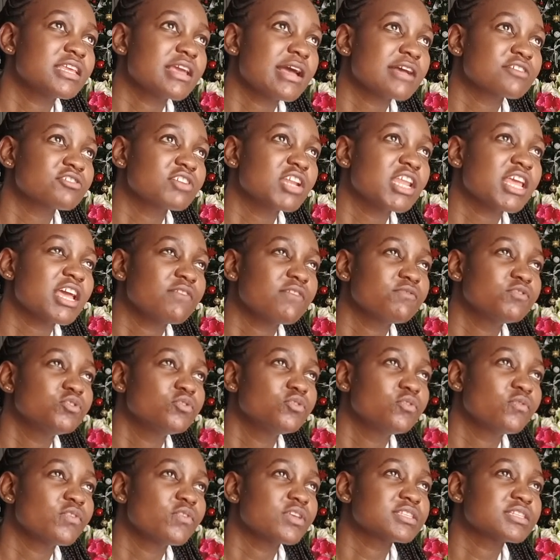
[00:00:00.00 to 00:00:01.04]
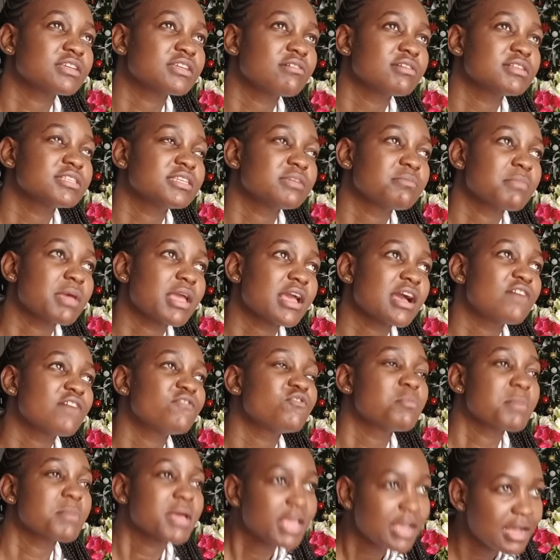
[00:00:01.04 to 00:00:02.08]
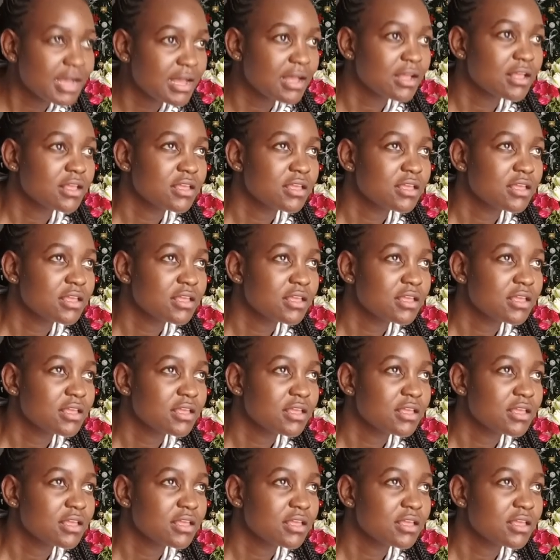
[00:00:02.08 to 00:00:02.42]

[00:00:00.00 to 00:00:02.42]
Actually, I have 2 face towels in my car for my car.